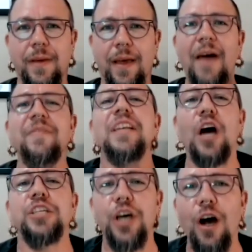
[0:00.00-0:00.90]
having
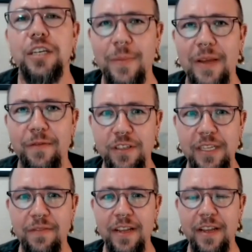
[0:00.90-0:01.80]
not talked to me for
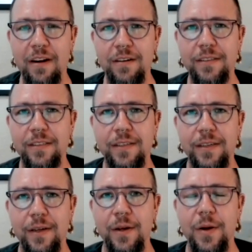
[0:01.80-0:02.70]
seven years.
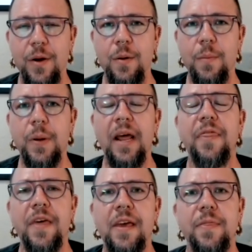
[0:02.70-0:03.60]
But I
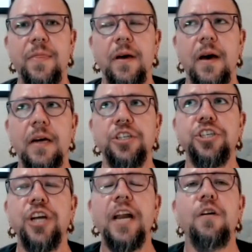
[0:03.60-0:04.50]
think a
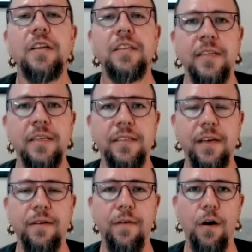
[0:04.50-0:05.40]
generousness
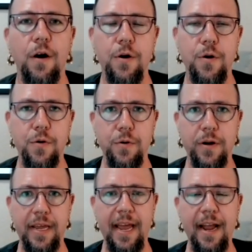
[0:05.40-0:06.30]
of our
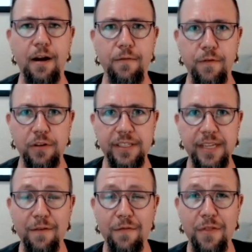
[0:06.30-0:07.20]
own care for
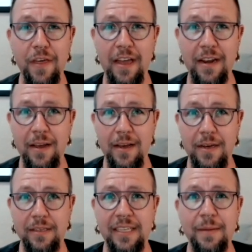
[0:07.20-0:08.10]
self that
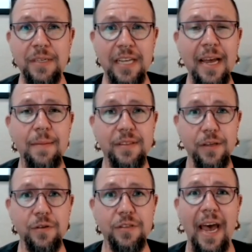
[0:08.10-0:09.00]
sometimes
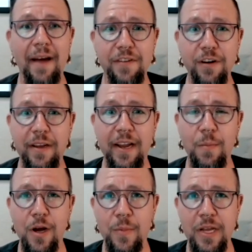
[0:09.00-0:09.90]
those aftercare
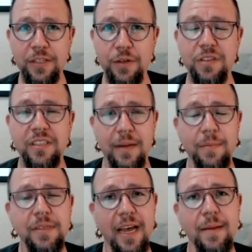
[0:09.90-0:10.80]
moments or
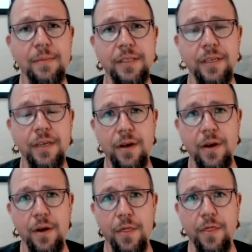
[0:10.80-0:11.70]
sometimes
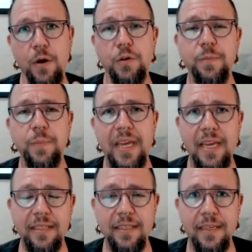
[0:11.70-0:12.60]
those
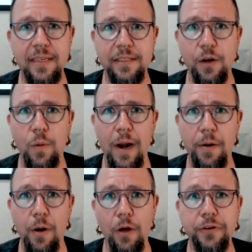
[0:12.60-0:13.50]
pieces
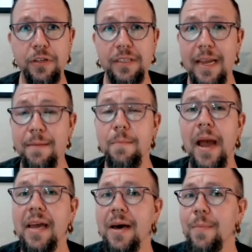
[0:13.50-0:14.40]
around altered state
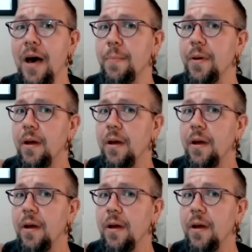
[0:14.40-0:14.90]
might come up